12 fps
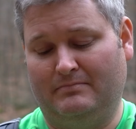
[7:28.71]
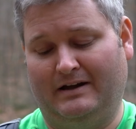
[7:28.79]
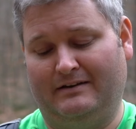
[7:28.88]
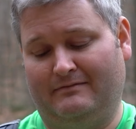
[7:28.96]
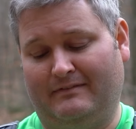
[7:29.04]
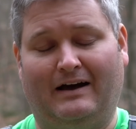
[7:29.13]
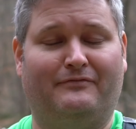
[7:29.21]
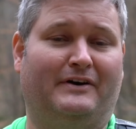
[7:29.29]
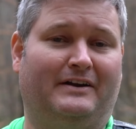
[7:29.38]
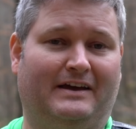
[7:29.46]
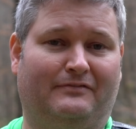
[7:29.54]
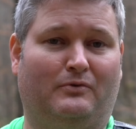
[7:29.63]
but I
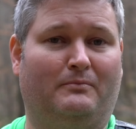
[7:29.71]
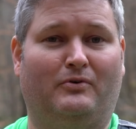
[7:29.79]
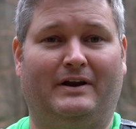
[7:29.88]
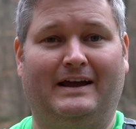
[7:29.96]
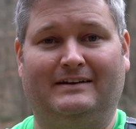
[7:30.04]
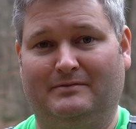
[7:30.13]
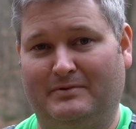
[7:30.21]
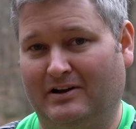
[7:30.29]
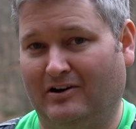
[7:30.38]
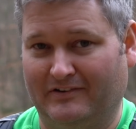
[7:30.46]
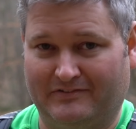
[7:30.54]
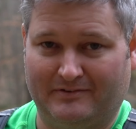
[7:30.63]
found f1.8 to be
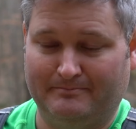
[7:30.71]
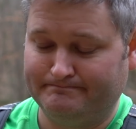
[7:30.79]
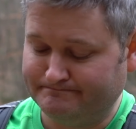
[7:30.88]
awesome.